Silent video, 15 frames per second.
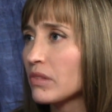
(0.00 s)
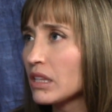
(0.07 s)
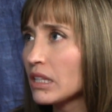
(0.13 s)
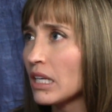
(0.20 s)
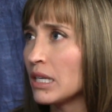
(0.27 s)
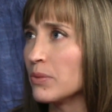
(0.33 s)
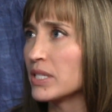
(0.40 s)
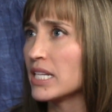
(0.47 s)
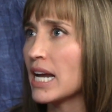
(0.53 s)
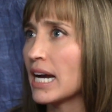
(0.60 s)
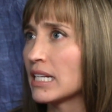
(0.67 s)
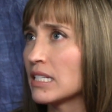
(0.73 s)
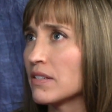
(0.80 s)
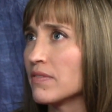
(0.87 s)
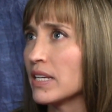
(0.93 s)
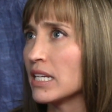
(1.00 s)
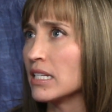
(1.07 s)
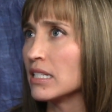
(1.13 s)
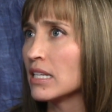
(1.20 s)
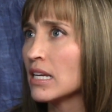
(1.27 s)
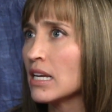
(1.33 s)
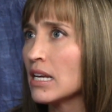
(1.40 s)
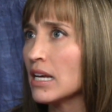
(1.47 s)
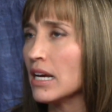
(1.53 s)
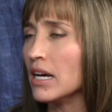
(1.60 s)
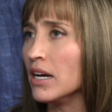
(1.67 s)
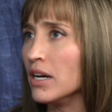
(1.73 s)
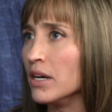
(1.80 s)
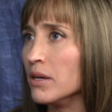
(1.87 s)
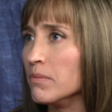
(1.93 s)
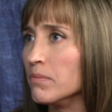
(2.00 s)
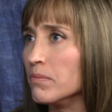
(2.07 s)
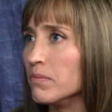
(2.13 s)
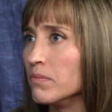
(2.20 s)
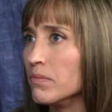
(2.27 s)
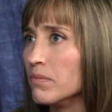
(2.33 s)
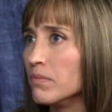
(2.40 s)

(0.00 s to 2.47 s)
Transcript: He was inactive, and um,